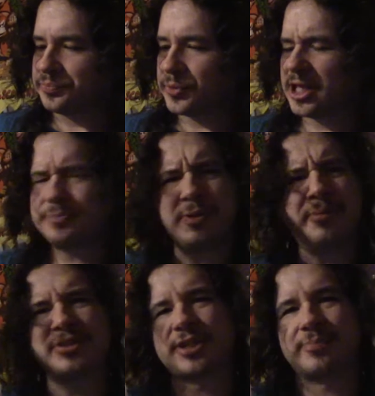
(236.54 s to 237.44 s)
It's pretty
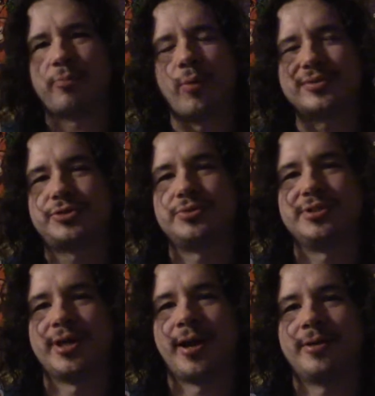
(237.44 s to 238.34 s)
much like Mobile Suit
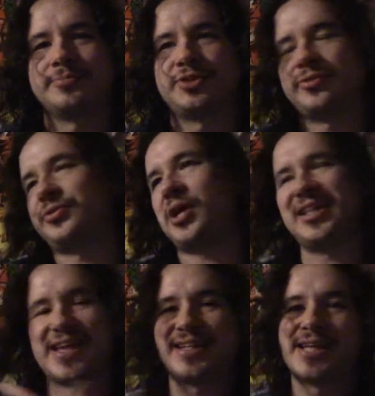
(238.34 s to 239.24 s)
Gundam, so if you like
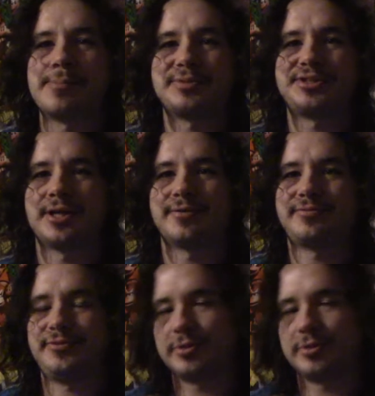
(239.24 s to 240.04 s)
that type of stuff, you'll